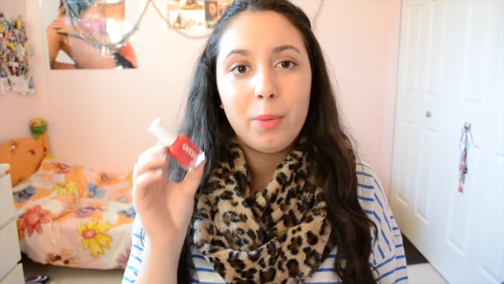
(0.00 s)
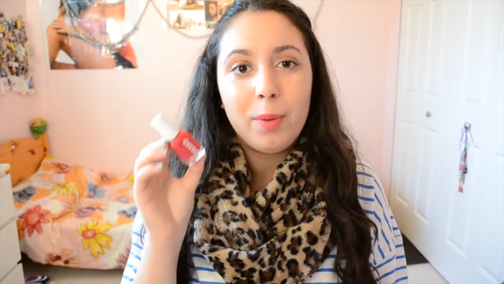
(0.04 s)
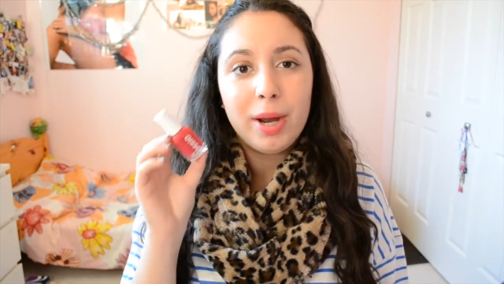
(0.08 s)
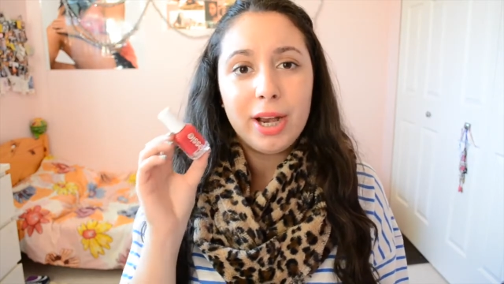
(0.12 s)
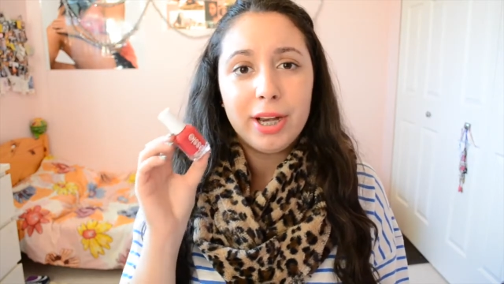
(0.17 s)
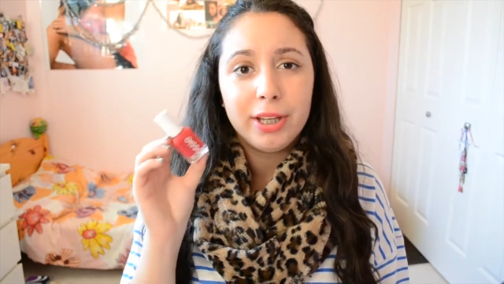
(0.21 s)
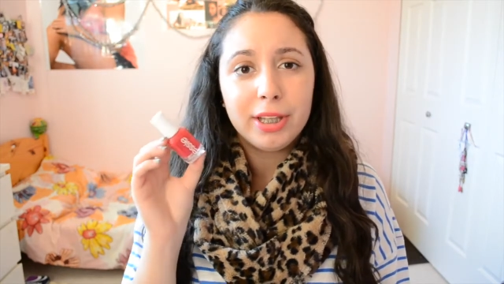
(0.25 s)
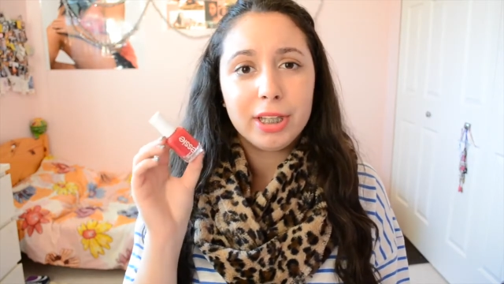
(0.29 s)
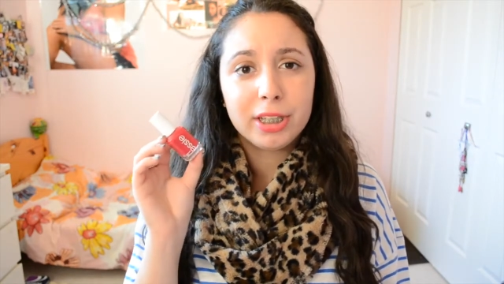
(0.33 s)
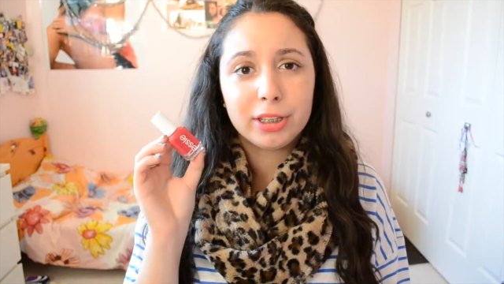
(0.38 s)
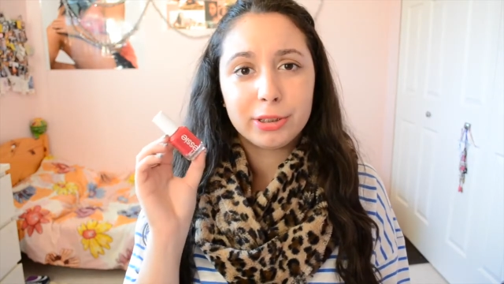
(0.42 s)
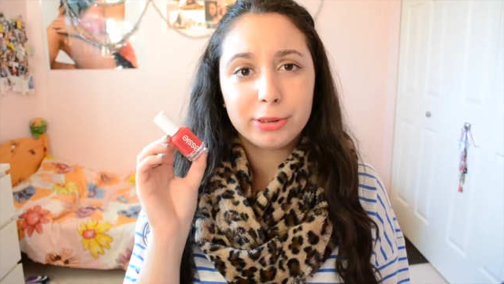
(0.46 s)

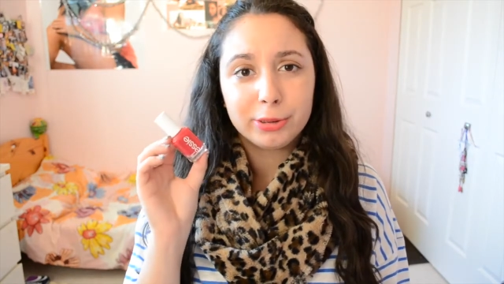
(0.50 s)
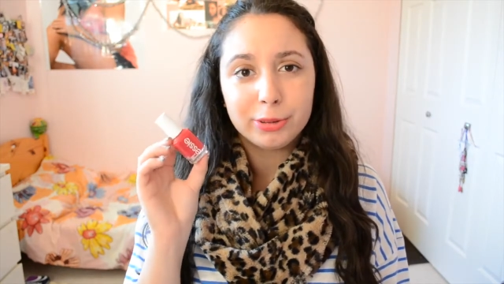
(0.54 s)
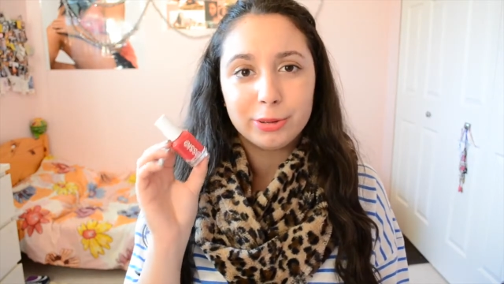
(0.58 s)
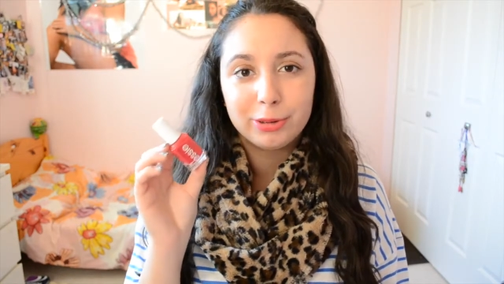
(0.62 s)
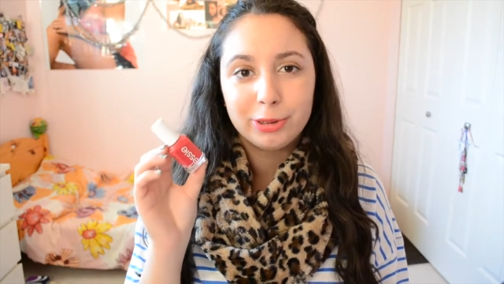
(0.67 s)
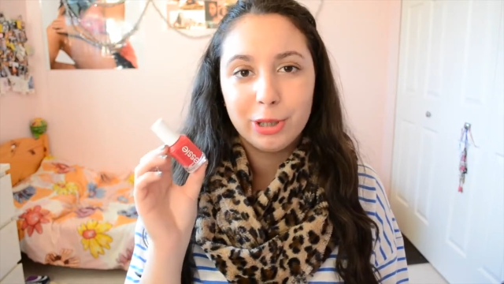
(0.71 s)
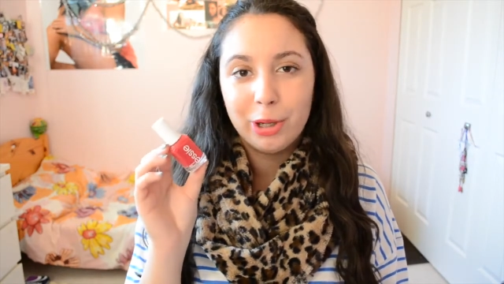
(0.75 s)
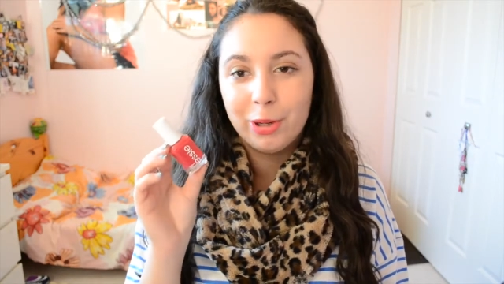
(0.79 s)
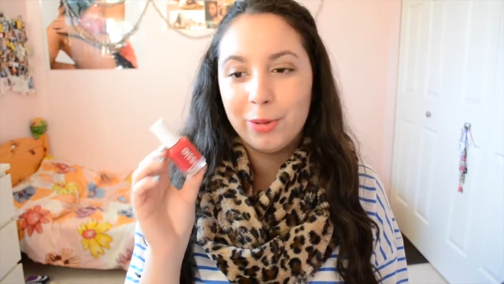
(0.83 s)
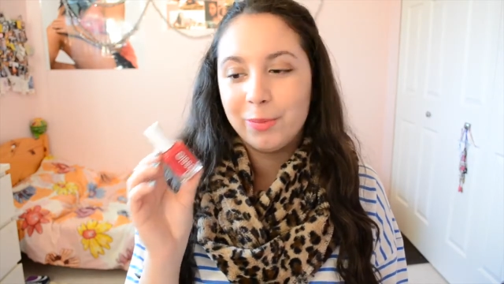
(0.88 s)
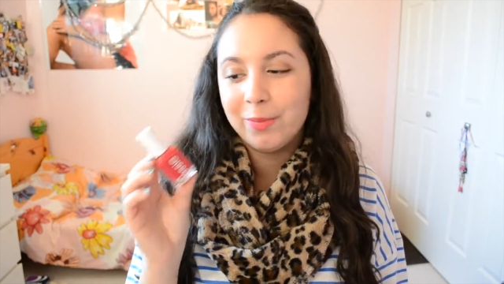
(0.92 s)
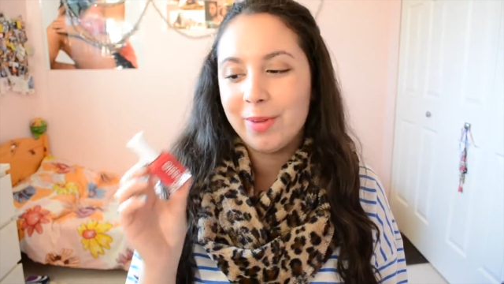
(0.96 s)
wear this
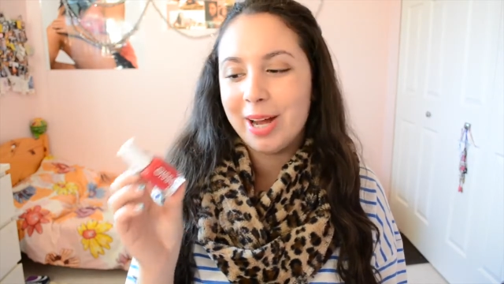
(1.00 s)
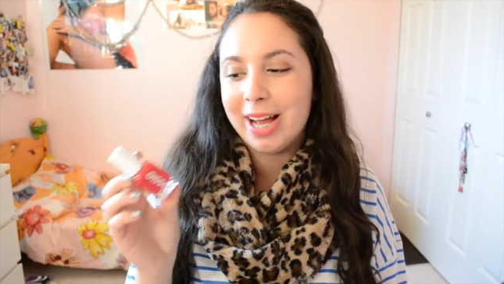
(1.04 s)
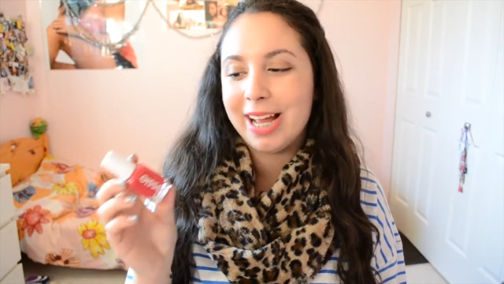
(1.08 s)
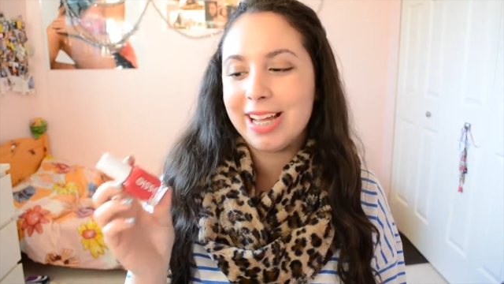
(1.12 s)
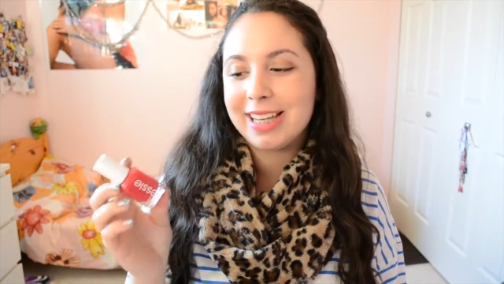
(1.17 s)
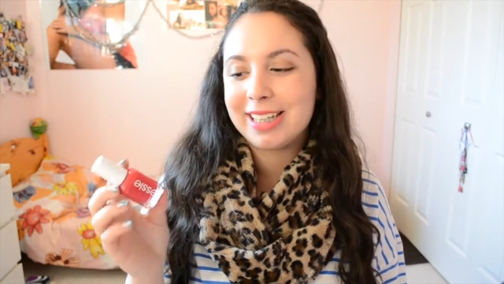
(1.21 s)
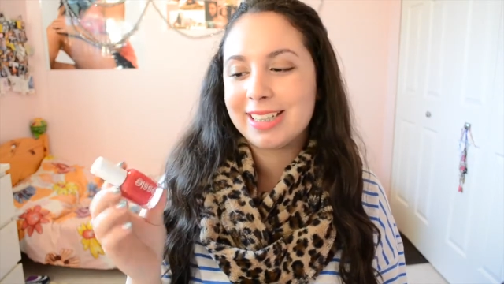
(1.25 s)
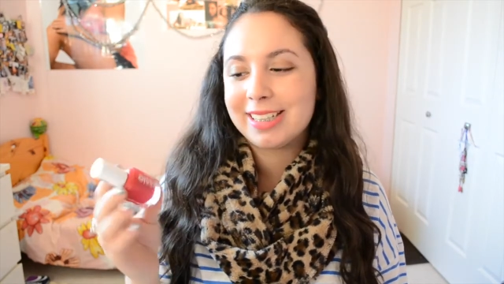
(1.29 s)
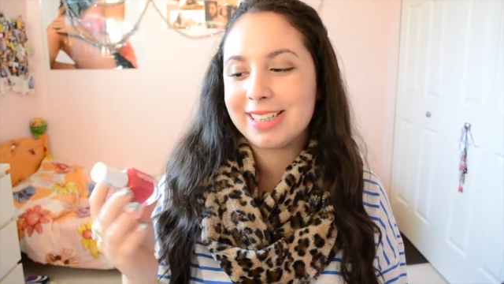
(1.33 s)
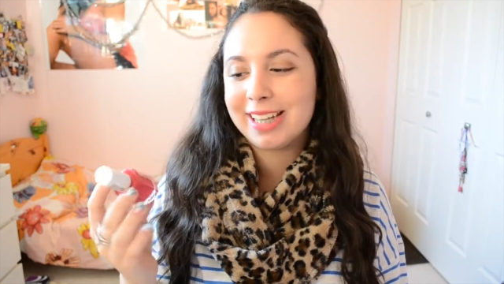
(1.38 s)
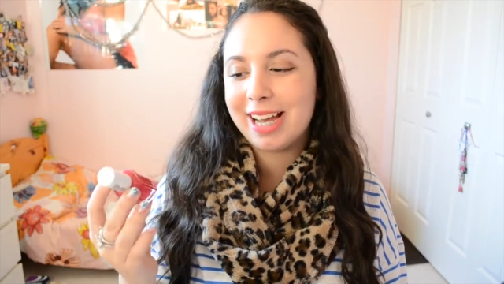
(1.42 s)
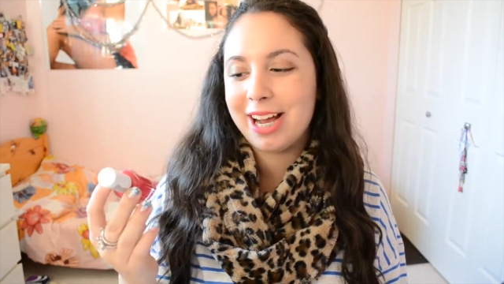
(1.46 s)
so much.